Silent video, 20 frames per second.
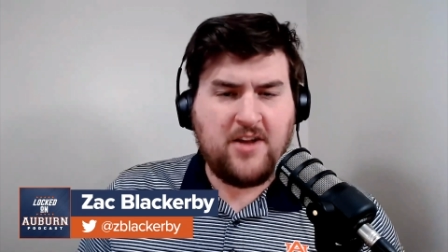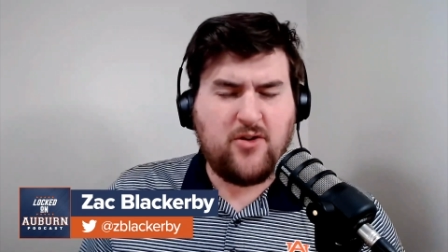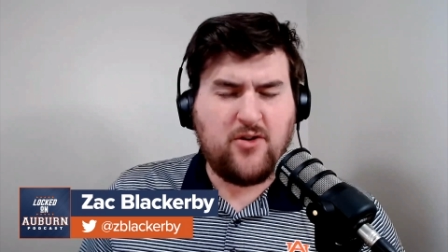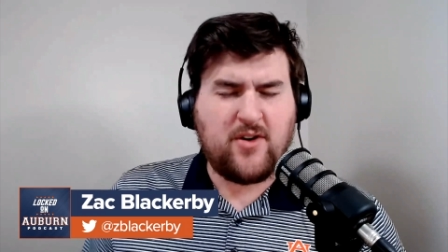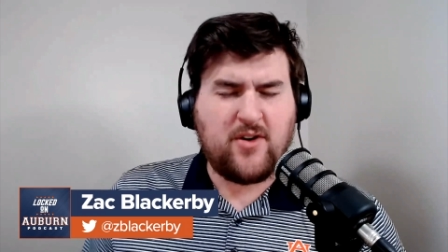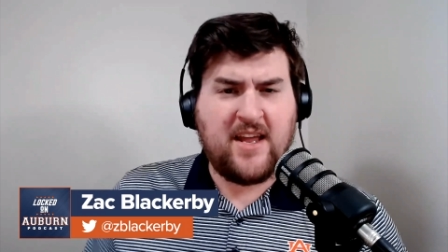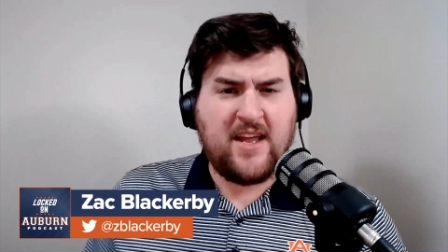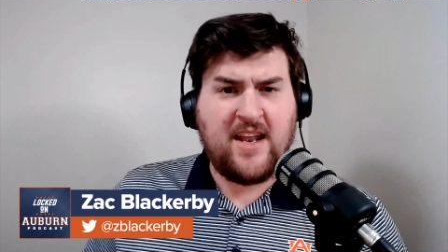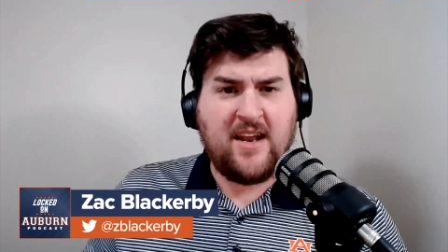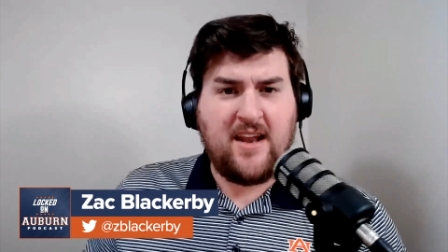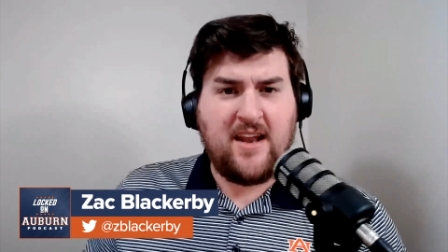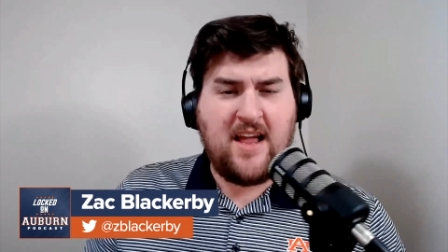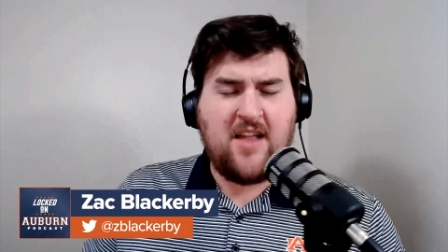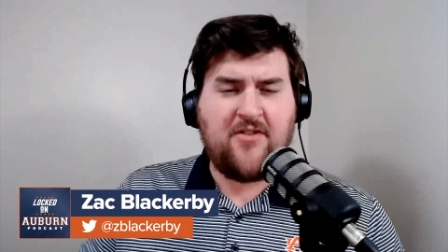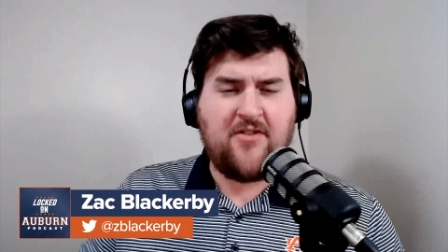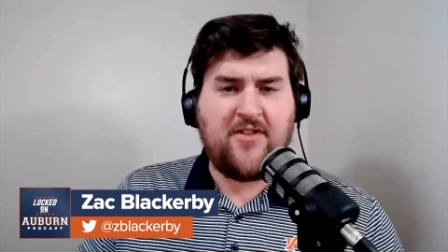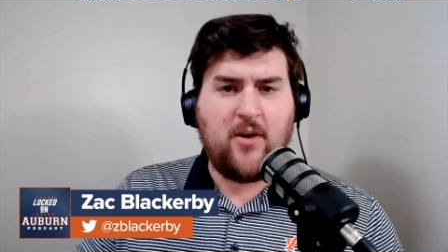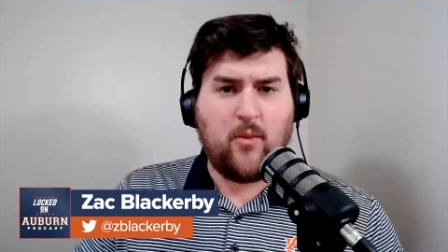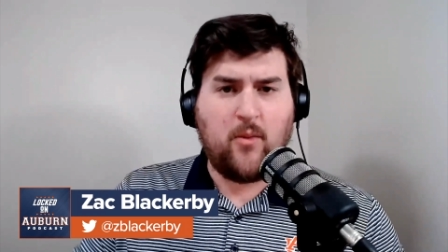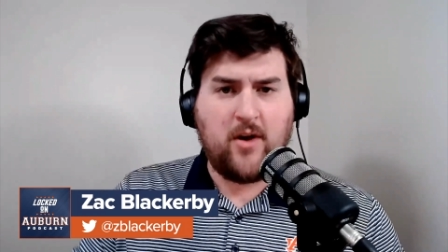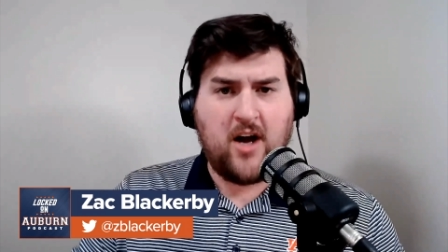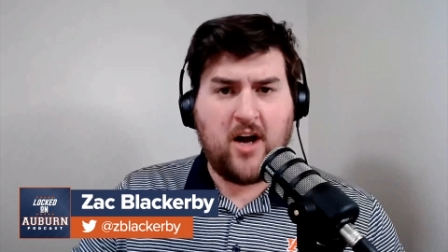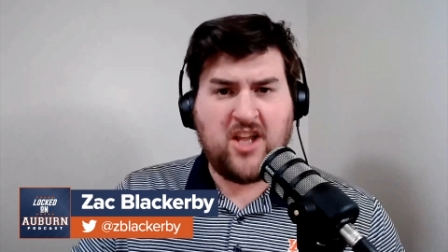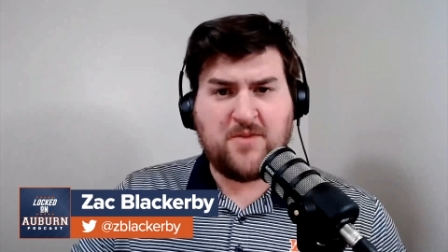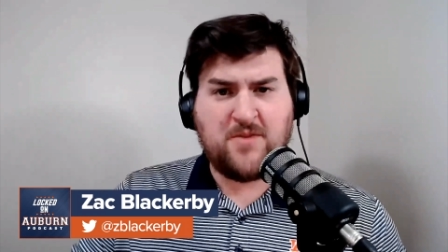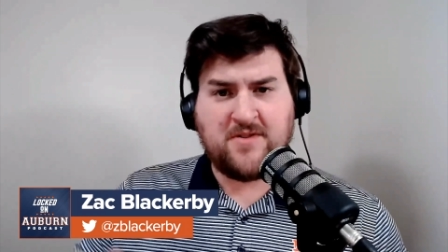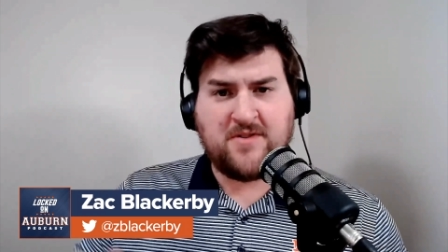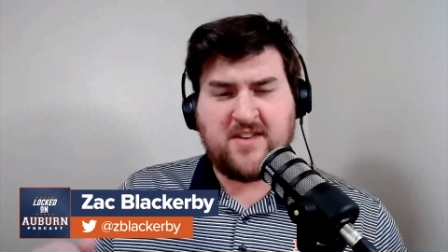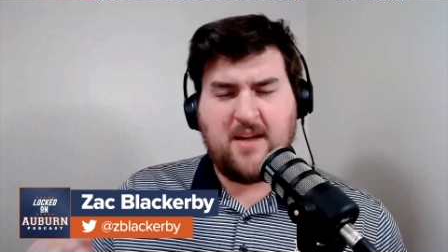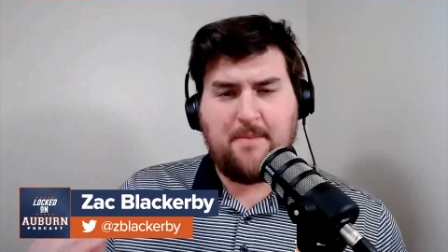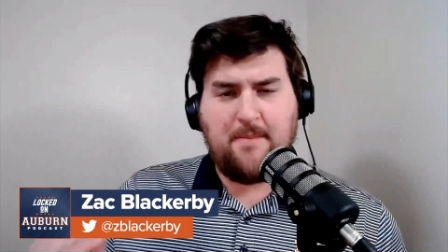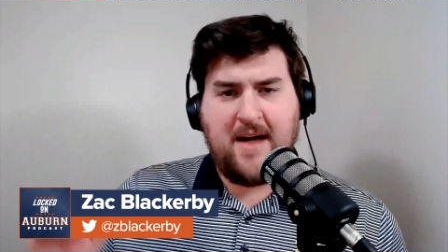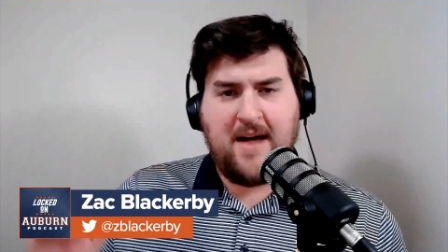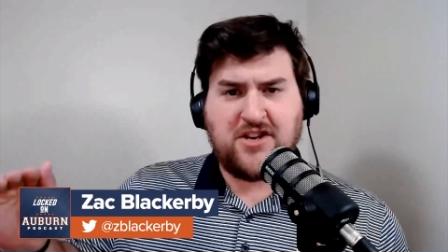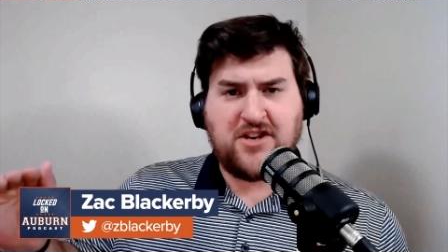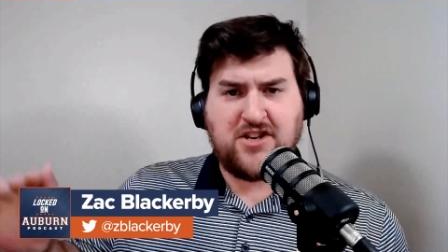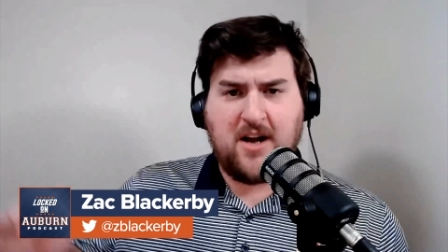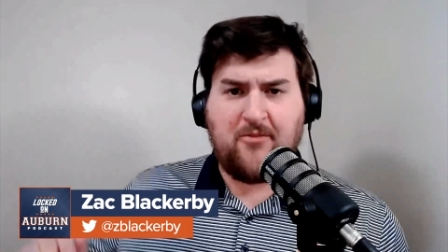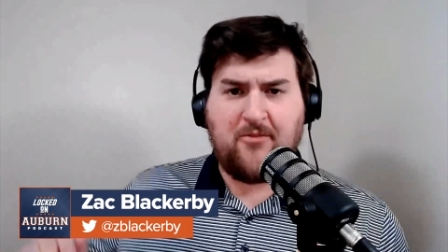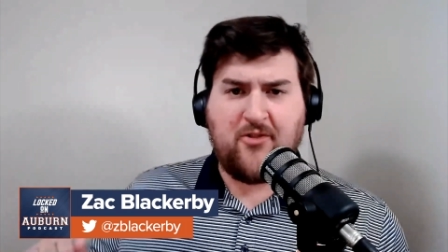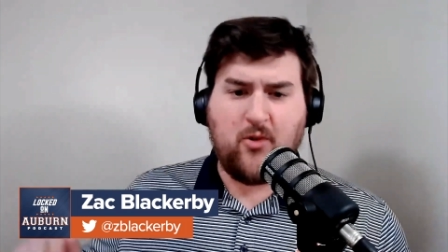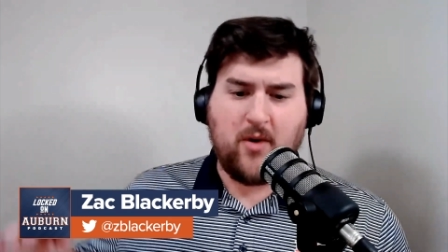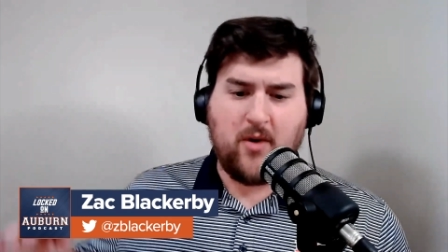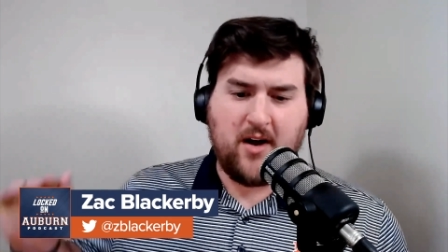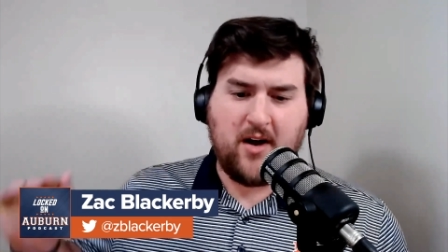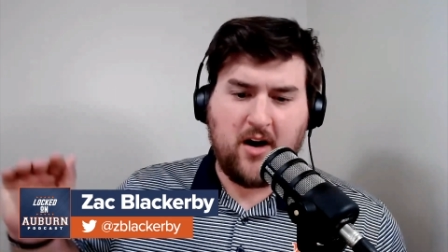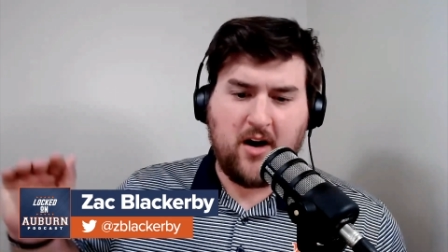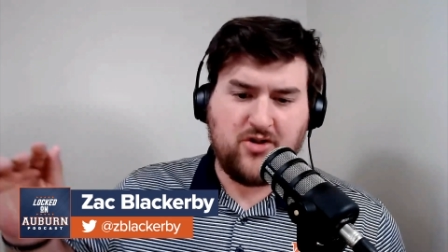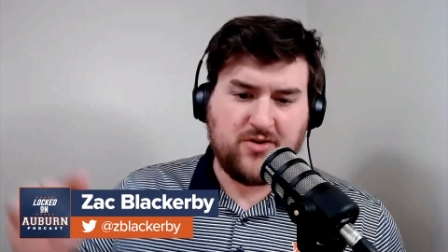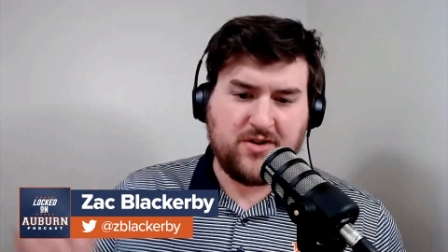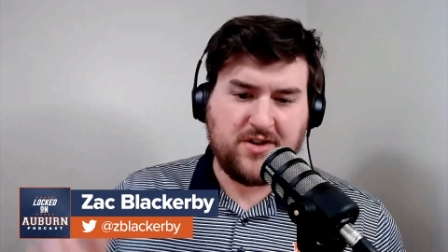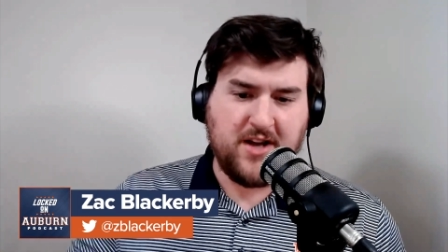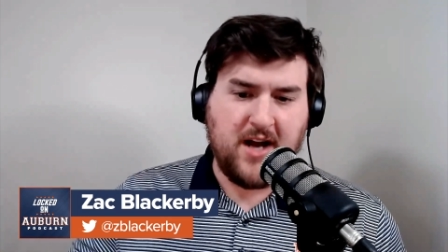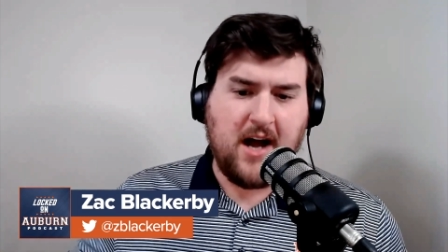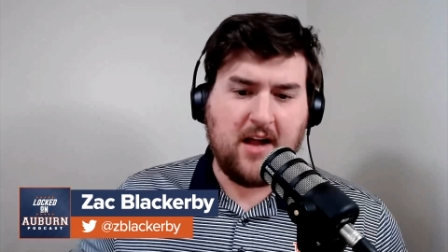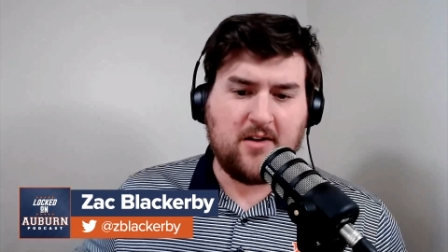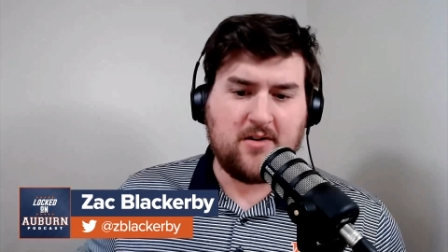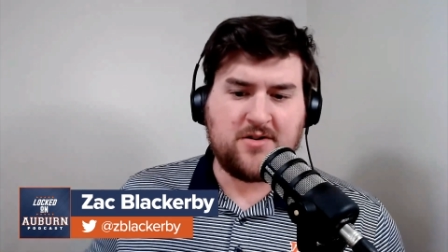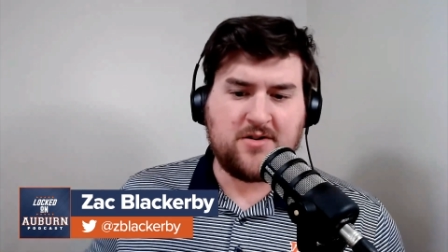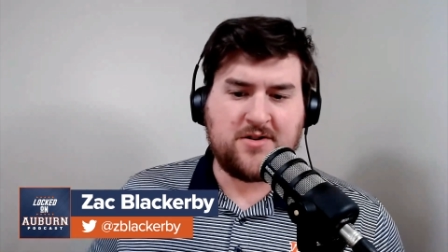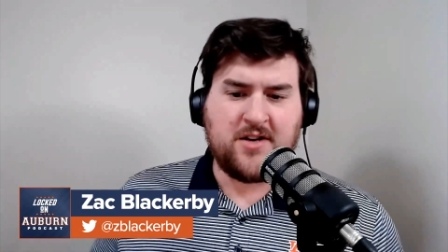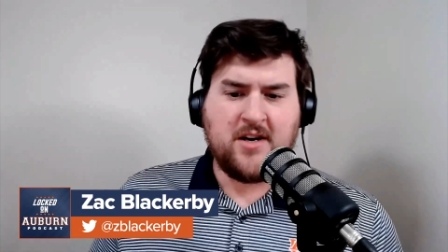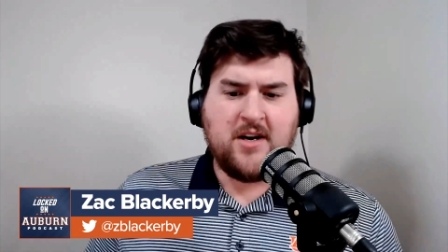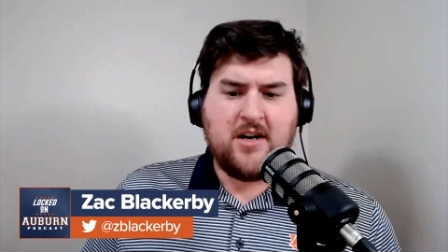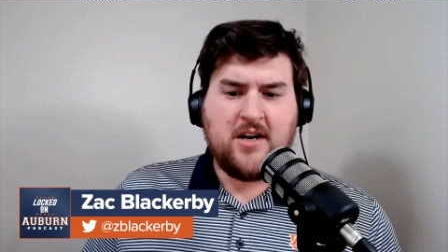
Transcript: You'll get an instant 100% match up to $100.